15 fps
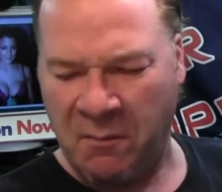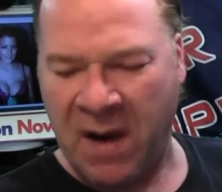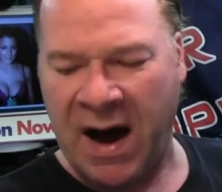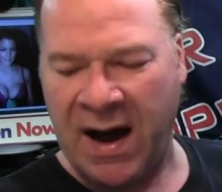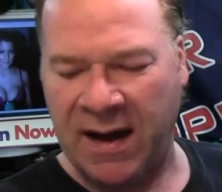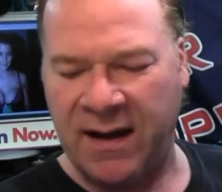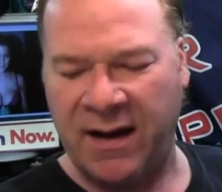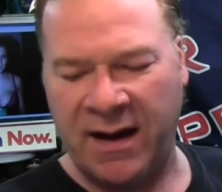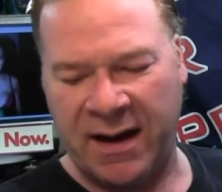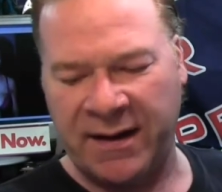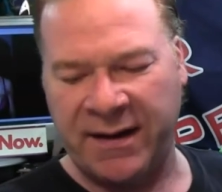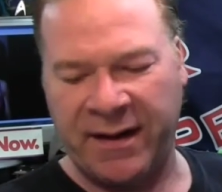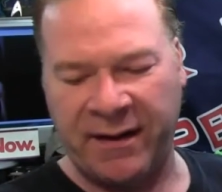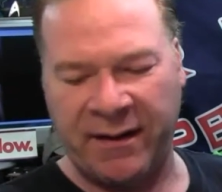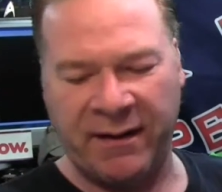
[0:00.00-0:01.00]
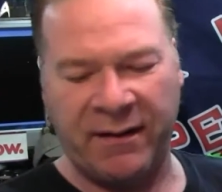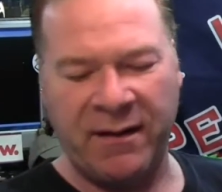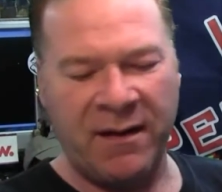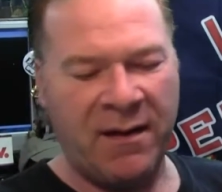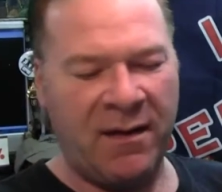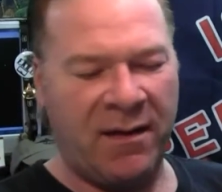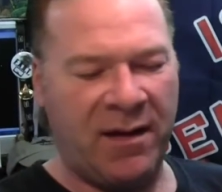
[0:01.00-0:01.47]
mock on here,
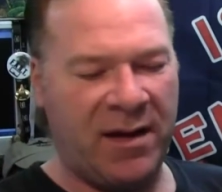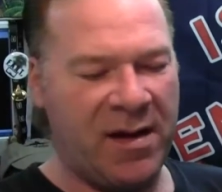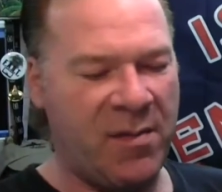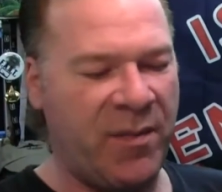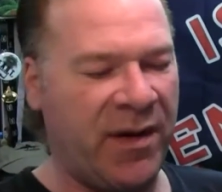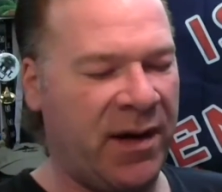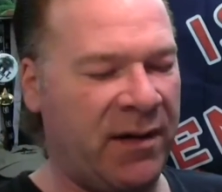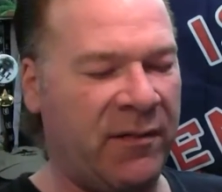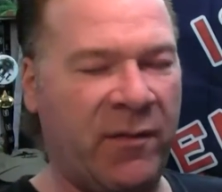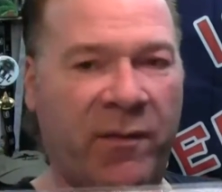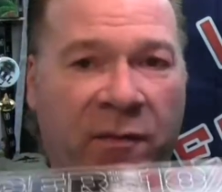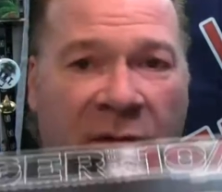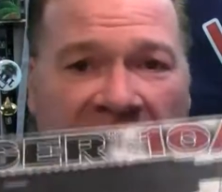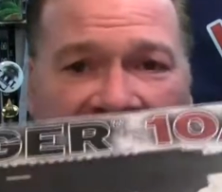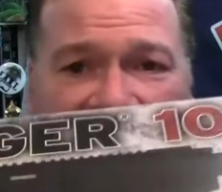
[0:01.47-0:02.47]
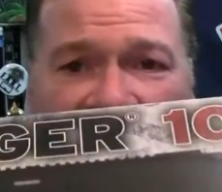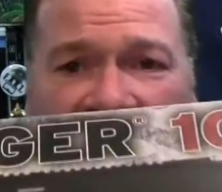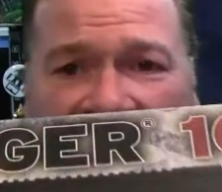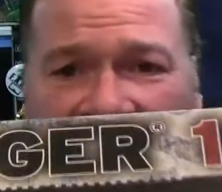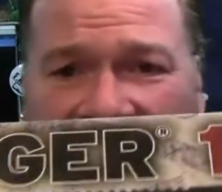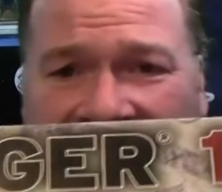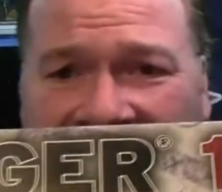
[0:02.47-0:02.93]
but
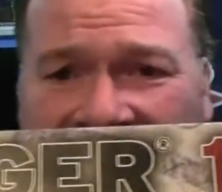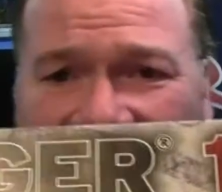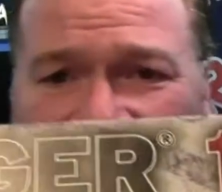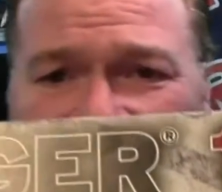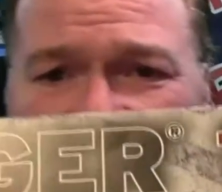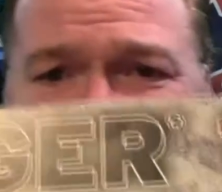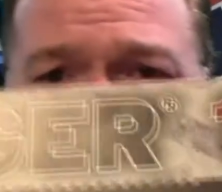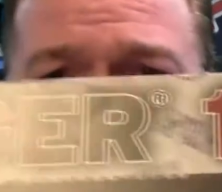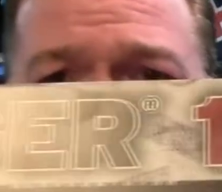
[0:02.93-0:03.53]
when you get this all